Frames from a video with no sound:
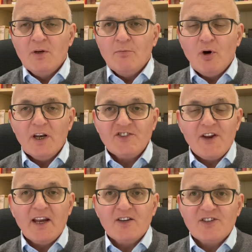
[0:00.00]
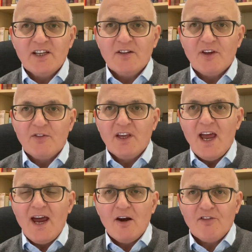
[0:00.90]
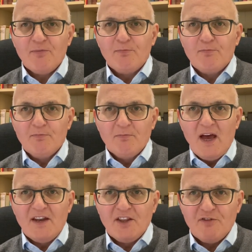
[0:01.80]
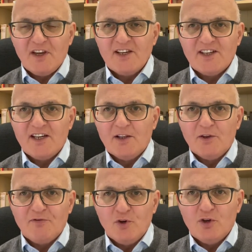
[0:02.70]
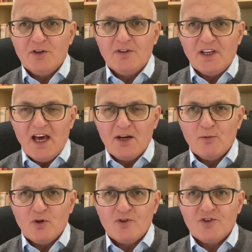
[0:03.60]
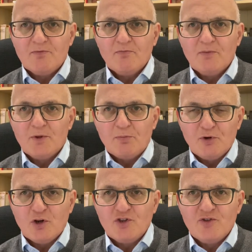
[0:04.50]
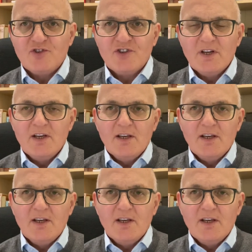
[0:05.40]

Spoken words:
Paul is telling us here that the earth and the things in it, the food, the animals, the produce,